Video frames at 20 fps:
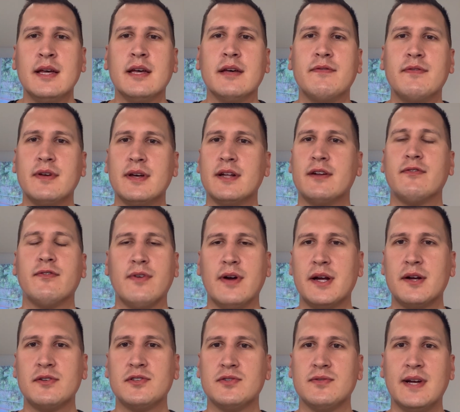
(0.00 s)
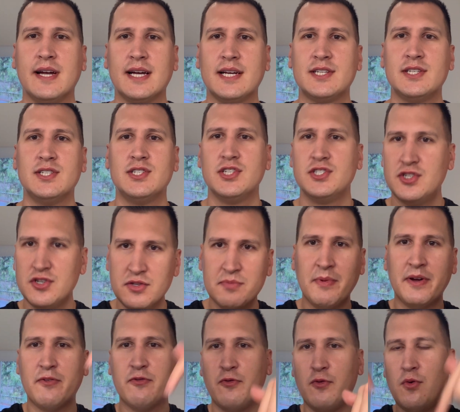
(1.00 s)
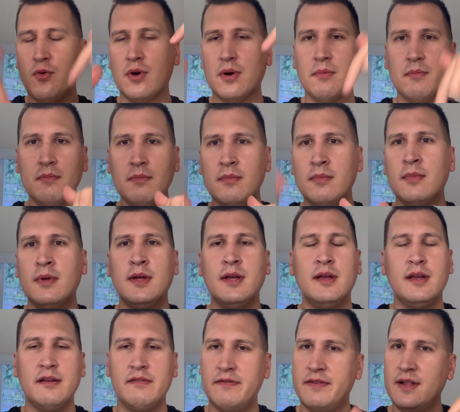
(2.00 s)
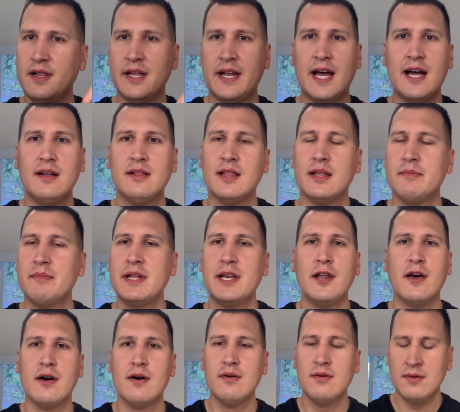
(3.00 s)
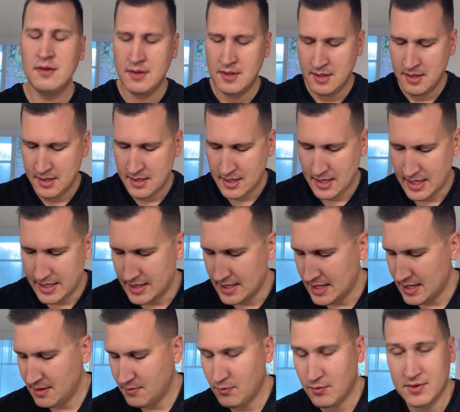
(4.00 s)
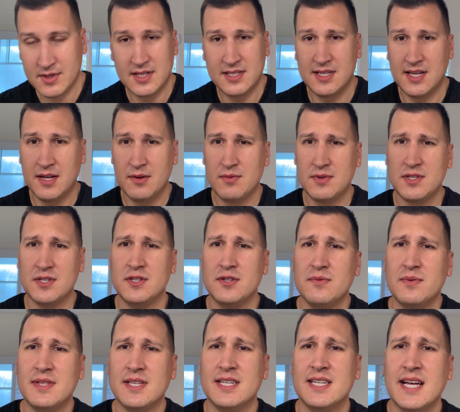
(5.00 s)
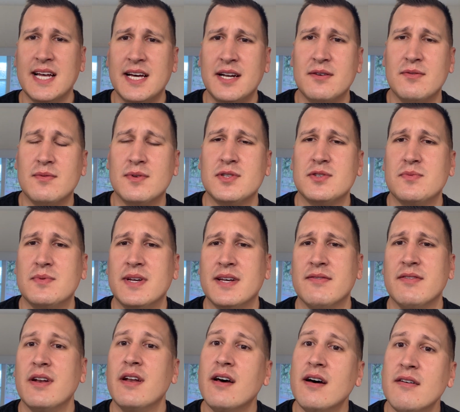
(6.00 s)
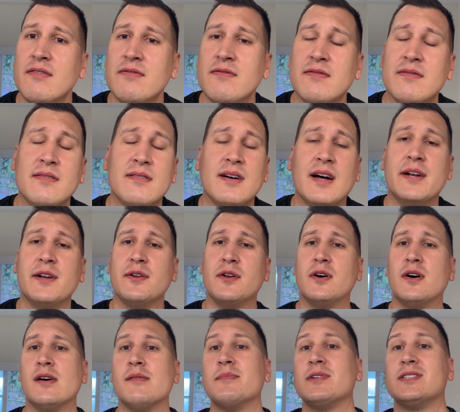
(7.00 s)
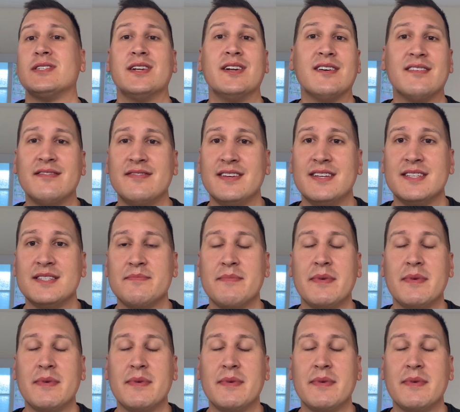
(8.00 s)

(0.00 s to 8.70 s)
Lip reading: If you had a fragrance reaction, just use my form, fill it out, let me know, and then we'll decide what to do with the data once we have enough. I don't know how much enough is.